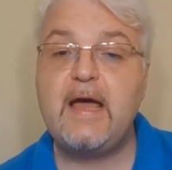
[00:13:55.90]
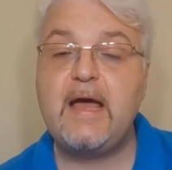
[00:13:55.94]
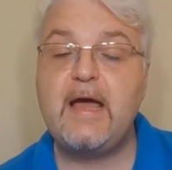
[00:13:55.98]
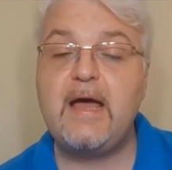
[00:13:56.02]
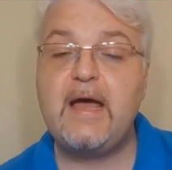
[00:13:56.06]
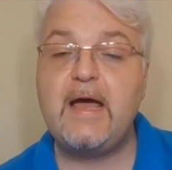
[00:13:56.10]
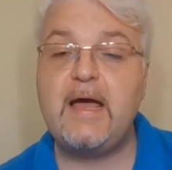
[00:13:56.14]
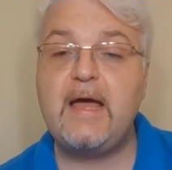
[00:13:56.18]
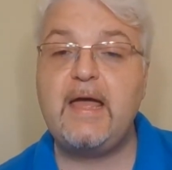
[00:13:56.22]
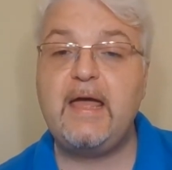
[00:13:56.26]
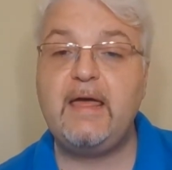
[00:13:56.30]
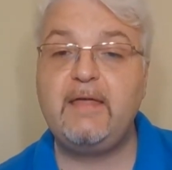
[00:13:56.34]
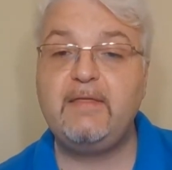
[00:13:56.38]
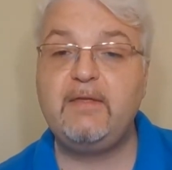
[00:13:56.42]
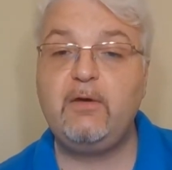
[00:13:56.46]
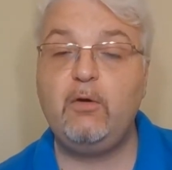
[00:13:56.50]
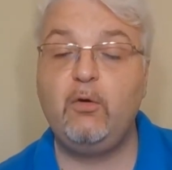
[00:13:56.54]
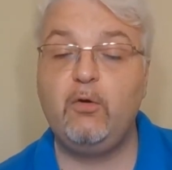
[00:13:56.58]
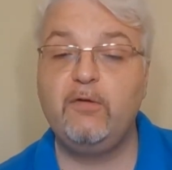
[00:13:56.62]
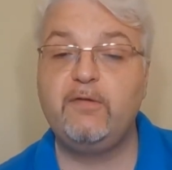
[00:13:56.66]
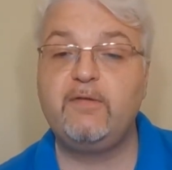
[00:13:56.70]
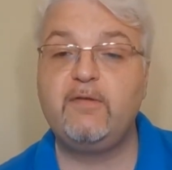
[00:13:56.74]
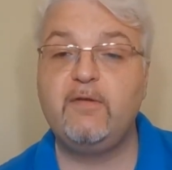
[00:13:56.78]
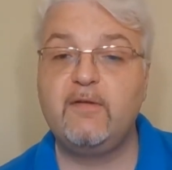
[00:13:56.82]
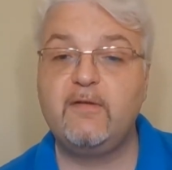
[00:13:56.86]
and the
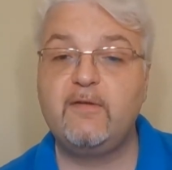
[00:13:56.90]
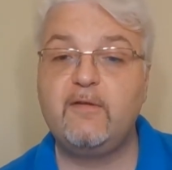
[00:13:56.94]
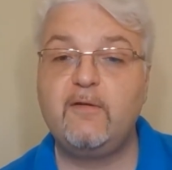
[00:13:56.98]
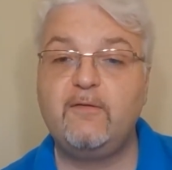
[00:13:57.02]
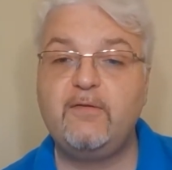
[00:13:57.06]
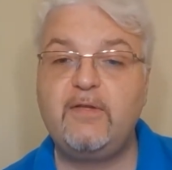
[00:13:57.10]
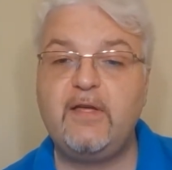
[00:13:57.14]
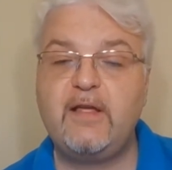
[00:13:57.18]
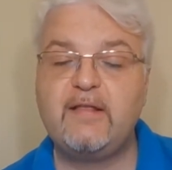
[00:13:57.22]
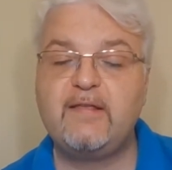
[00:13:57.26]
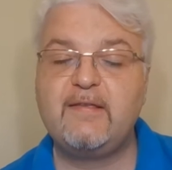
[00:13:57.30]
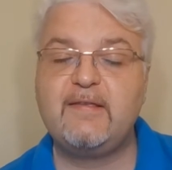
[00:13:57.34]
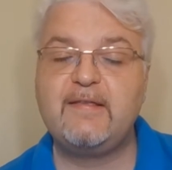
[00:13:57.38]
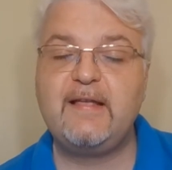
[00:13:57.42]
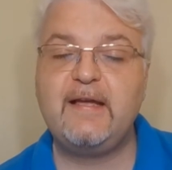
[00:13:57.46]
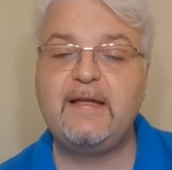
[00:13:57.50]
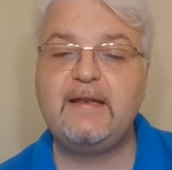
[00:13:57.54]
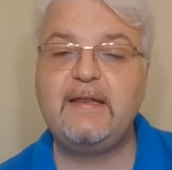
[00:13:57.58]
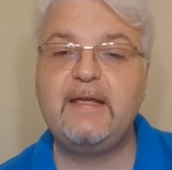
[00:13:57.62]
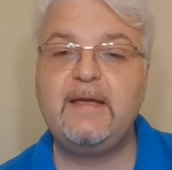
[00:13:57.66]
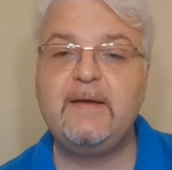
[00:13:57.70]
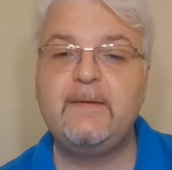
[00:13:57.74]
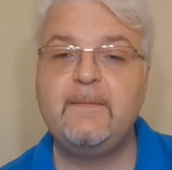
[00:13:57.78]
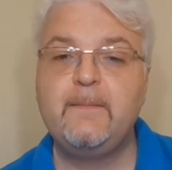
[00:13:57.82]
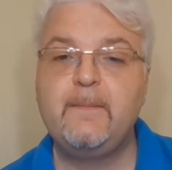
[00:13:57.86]
authors of that
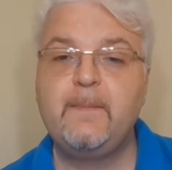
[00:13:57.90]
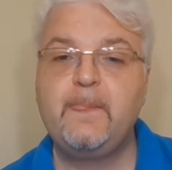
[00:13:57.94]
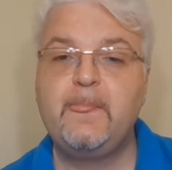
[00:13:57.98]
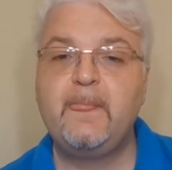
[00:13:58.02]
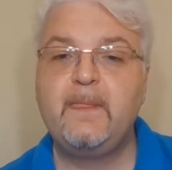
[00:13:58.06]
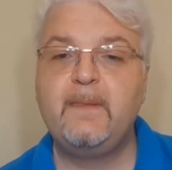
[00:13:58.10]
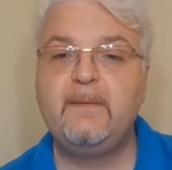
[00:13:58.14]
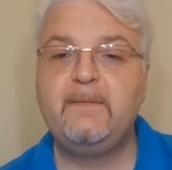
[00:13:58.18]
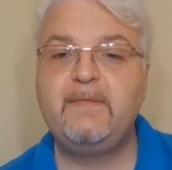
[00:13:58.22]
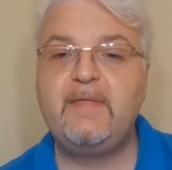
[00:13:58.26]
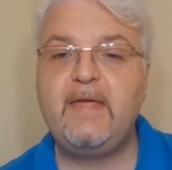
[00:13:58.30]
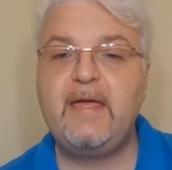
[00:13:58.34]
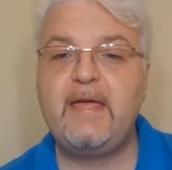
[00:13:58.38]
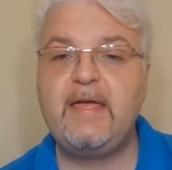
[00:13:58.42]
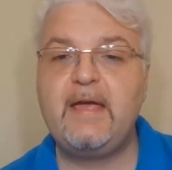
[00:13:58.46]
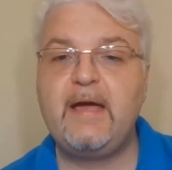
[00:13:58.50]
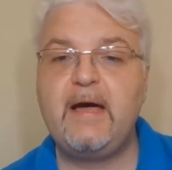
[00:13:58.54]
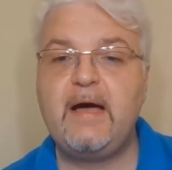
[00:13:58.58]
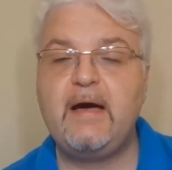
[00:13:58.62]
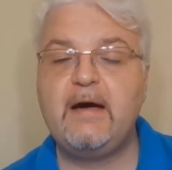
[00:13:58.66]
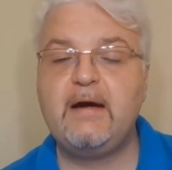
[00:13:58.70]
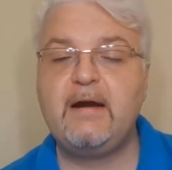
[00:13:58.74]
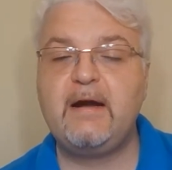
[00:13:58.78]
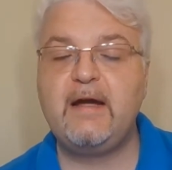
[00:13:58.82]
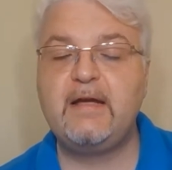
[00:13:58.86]
study, they
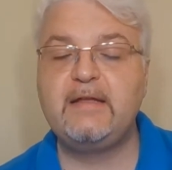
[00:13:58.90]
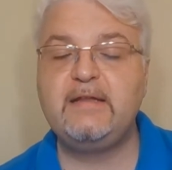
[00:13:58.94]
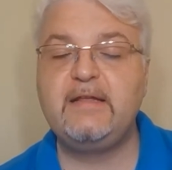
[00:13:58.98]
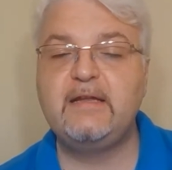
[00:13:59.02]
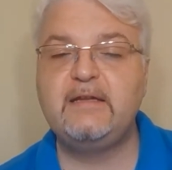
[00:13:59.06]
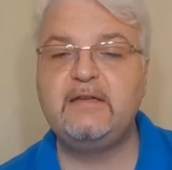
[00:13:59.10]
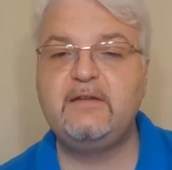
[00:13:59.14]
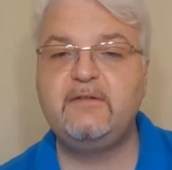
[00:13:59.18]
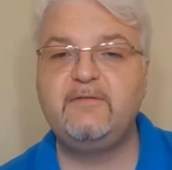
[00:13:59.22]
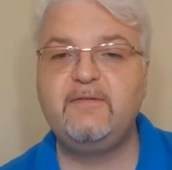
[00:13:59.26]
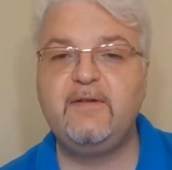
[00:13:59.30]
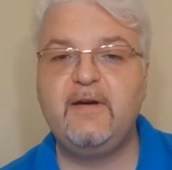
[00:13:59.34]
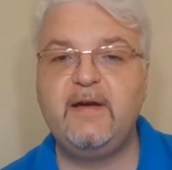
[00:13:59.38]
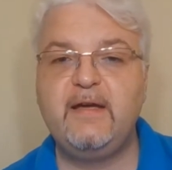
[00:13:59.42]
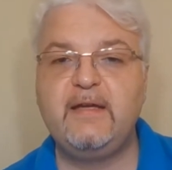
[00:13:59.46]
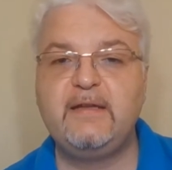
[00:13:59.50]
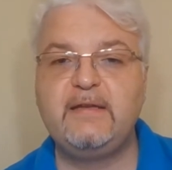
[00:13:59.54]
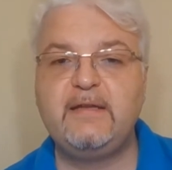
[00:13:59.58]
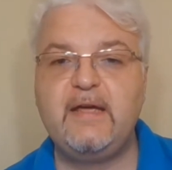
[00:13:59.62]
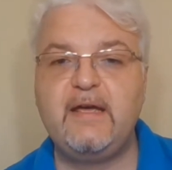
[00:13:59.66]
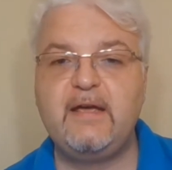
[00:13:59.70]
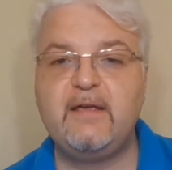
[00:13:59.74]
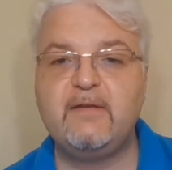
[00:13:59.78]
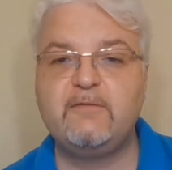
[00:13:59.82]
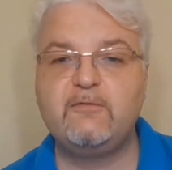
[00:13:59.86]
are
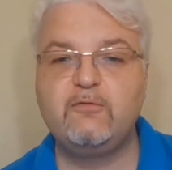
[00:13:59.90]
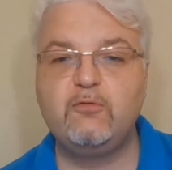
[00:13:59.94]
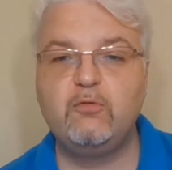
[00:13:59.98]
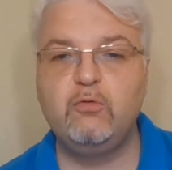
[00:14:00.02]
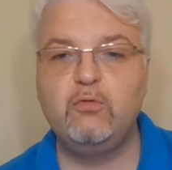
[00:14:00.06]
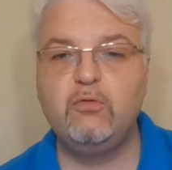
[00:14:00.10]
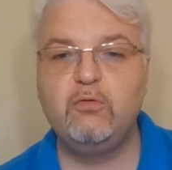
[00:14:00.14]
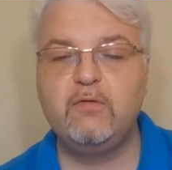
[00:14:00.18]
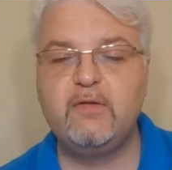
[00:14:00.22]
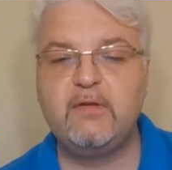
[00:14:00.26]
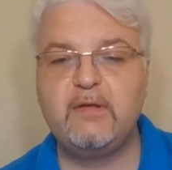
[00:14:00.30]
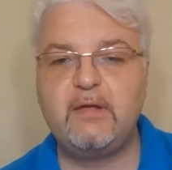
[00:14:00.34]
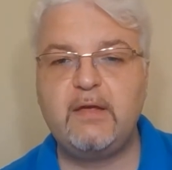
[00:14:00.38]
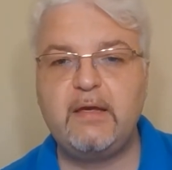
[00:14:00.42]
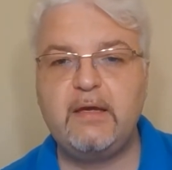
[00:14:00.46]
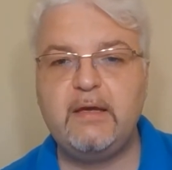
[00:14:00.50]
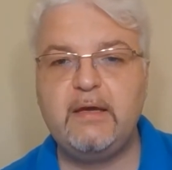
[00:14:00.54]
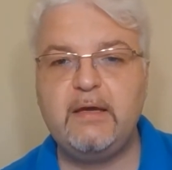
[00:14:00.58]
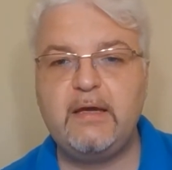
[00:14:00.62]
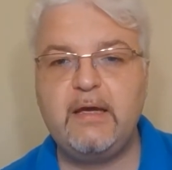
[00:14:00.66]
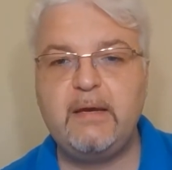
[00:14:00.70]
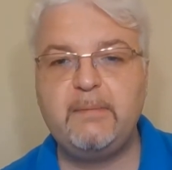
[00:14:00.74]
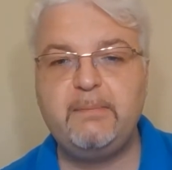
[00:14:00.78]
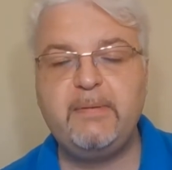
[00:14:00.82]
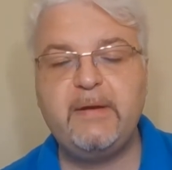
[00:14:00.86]
identified as rules
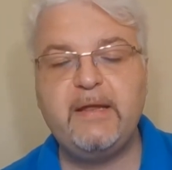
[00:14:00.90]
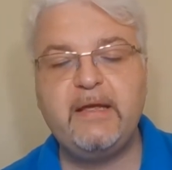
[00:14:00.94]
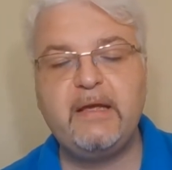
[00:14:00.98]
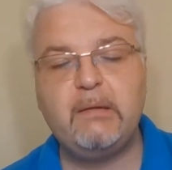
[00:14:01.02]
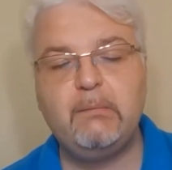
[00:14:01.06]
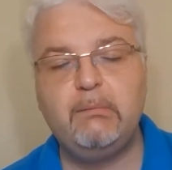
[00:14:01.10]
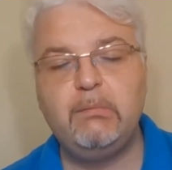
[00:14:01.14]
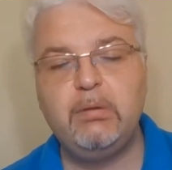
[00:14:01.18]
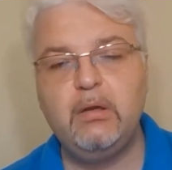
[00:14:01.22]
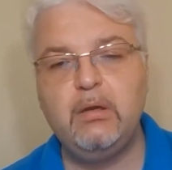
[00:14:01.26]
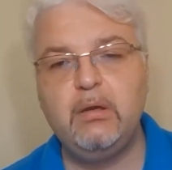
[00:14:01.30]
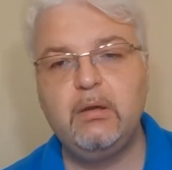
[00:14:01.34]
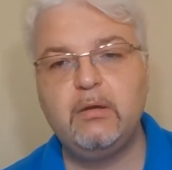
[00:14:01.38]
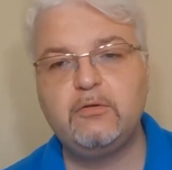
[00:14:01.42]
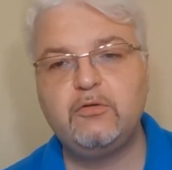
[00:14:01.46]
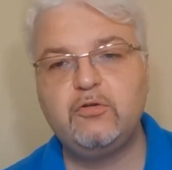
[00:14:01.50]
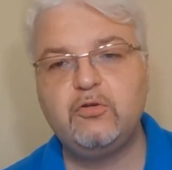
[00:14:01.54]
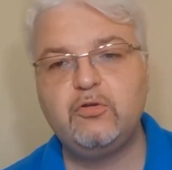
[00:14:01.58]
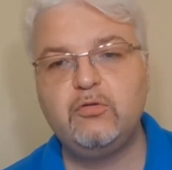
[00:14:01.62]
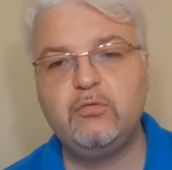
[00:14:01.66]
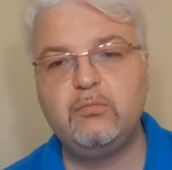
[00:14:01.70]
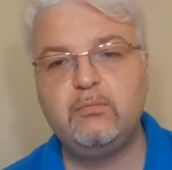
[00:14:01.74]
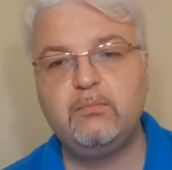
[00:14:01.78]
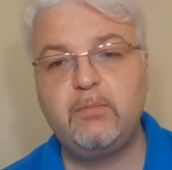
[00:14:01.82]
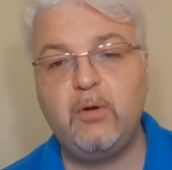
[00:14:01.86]
applicable
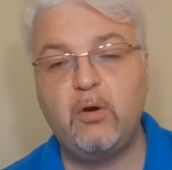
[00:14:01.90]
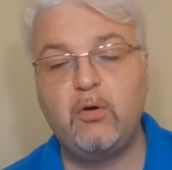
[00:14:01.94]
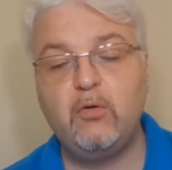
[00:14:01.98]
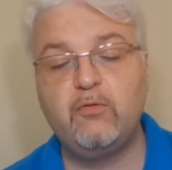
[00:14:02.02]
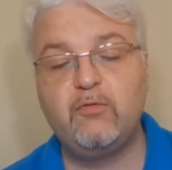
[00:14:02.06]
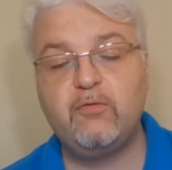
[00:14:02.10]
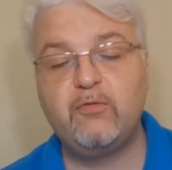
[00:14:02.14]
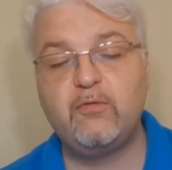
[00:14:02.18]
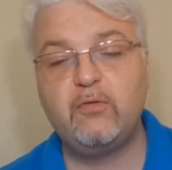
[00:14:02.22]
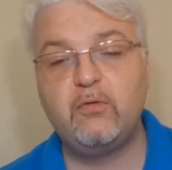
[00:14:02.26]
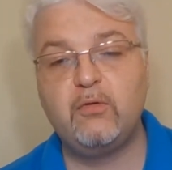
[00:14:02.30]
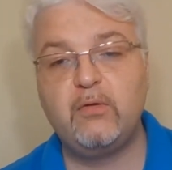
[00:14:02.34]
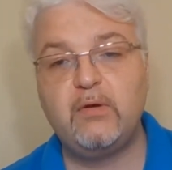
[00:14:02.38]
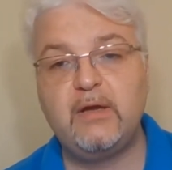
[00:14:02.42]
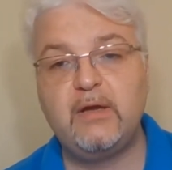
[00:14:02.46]
to both to